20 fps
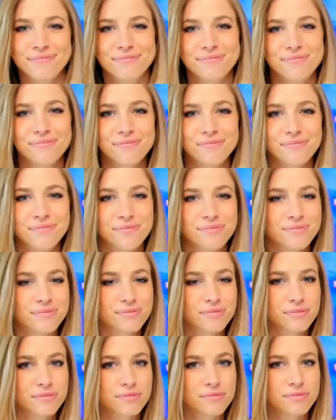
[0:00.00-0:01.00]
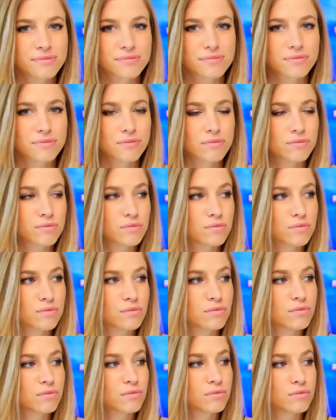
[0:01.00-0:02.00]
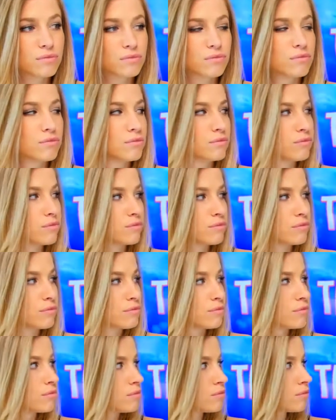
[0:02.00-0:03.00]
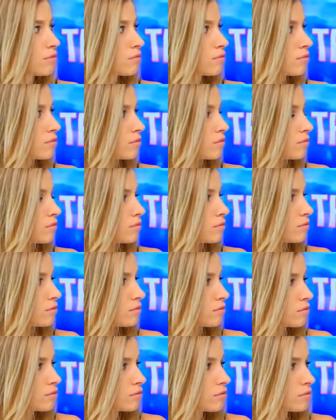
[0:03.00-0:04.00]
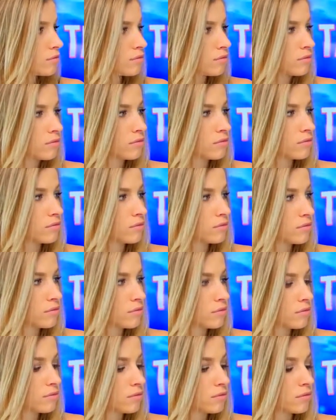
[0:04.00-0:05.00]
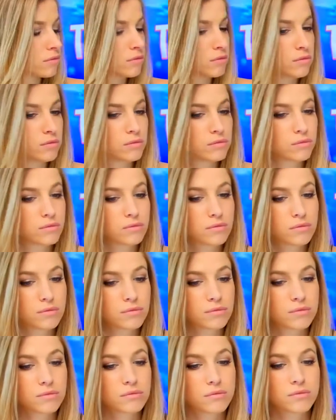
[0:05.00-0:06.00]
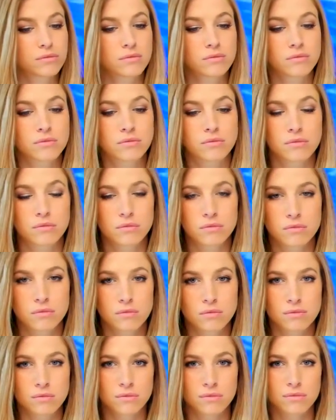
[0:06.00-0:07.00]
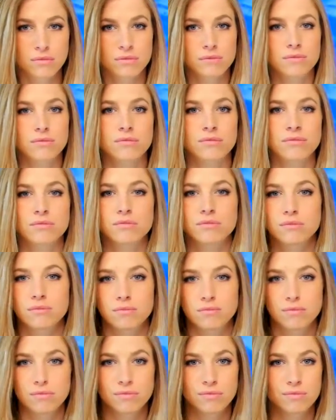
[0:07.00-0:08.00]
No words are spoken by the person on screen.